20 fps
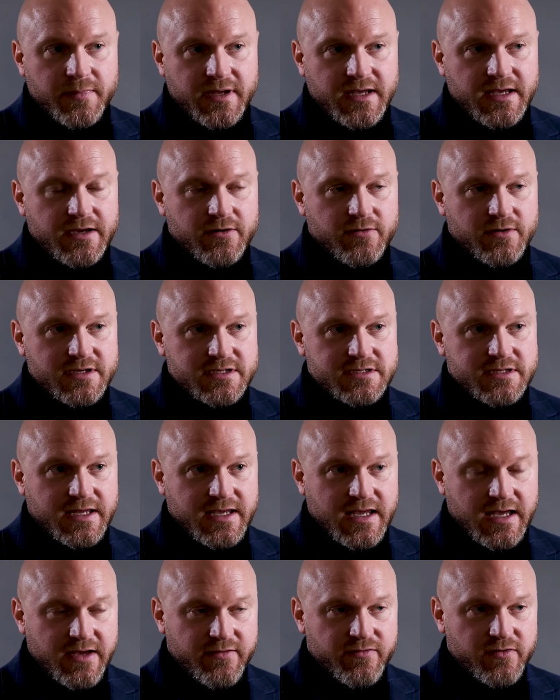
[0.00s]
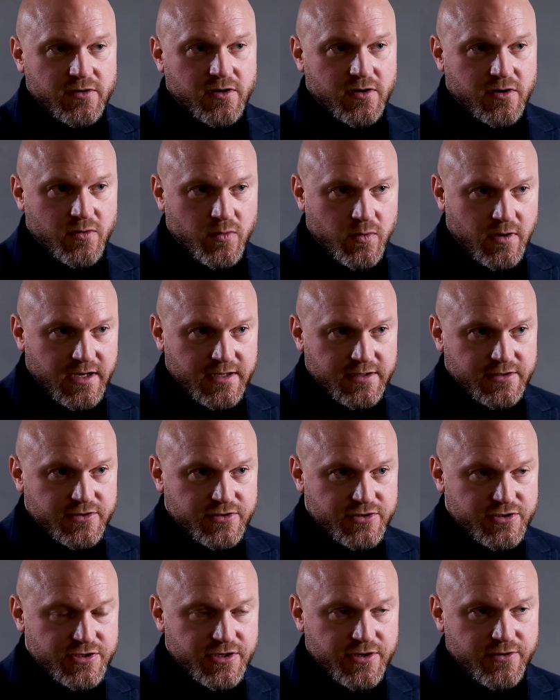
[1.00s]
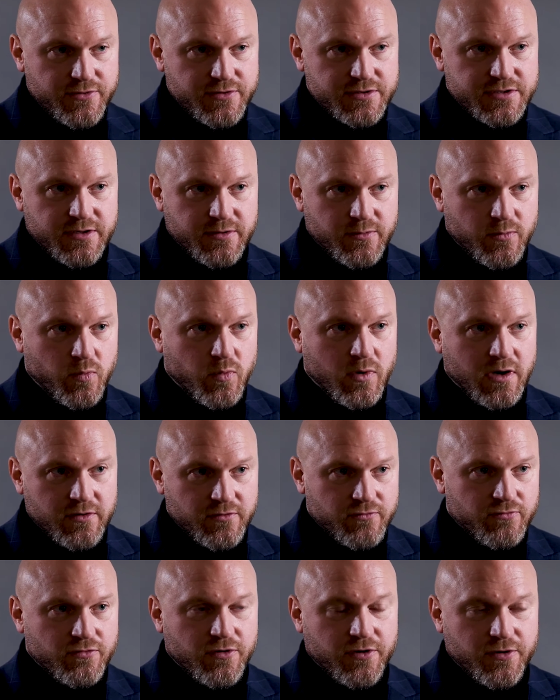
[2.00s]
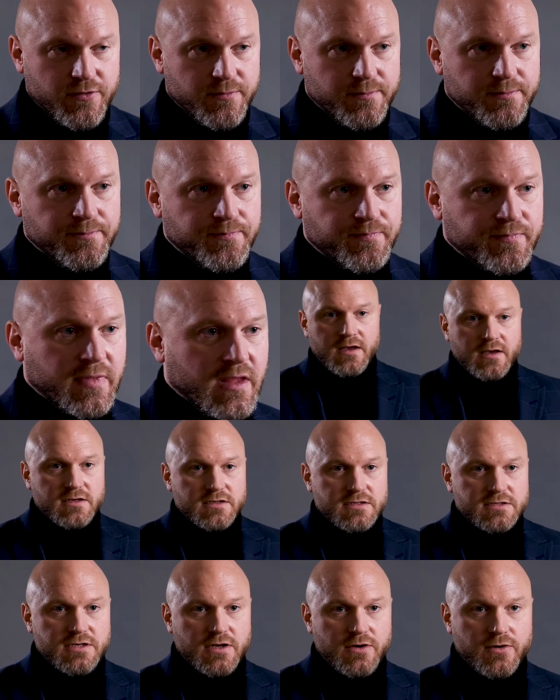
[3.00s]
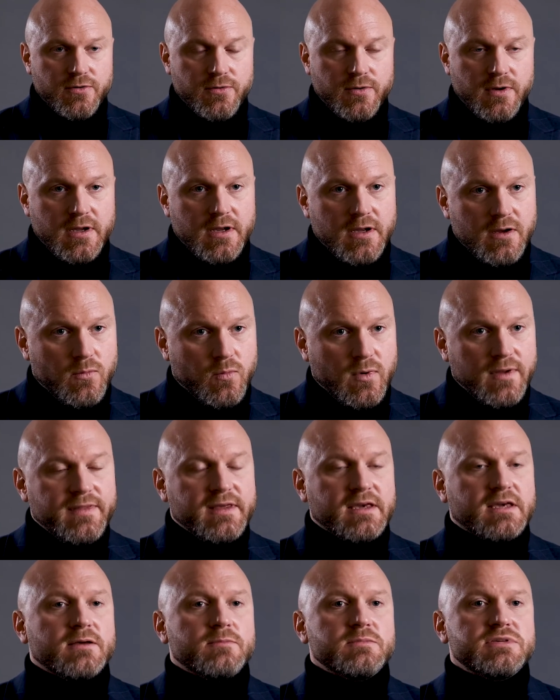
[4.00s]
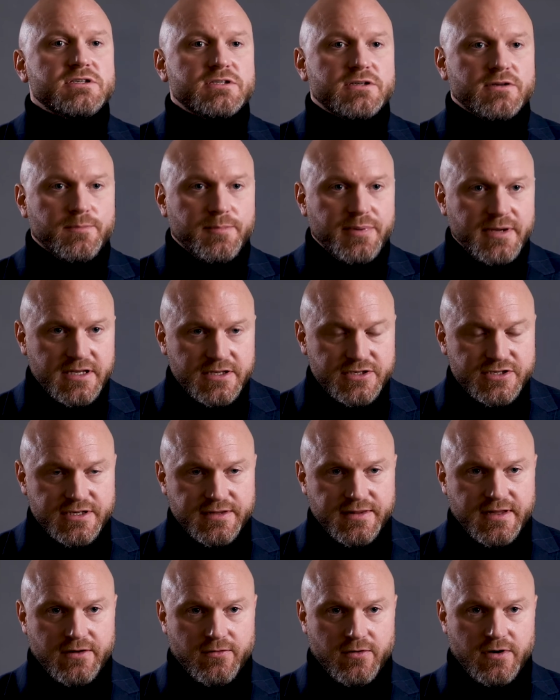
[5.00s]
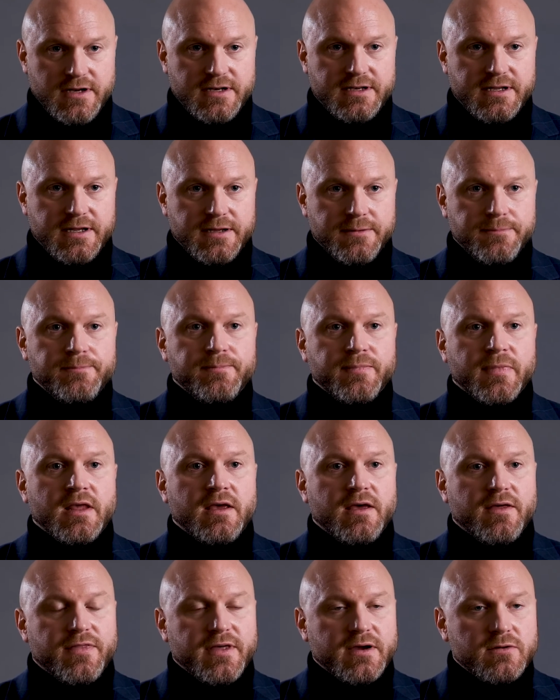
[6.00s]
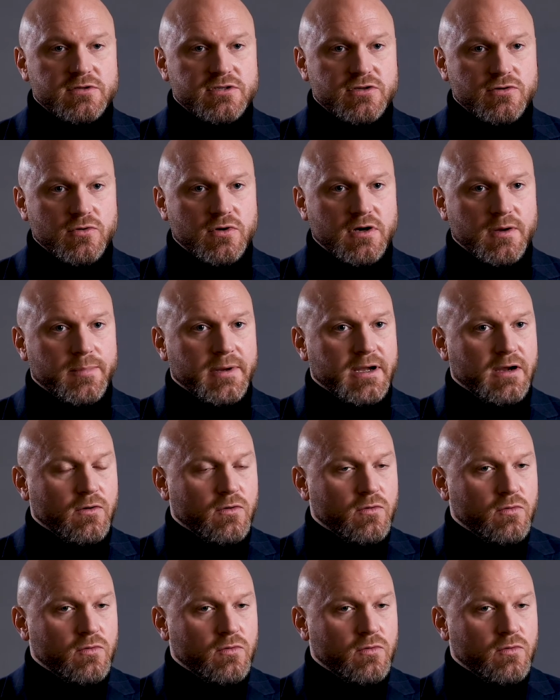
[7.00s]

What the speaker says: here is they haven't quite chosen one route. So when it comes to pitching their idea, they'll talk about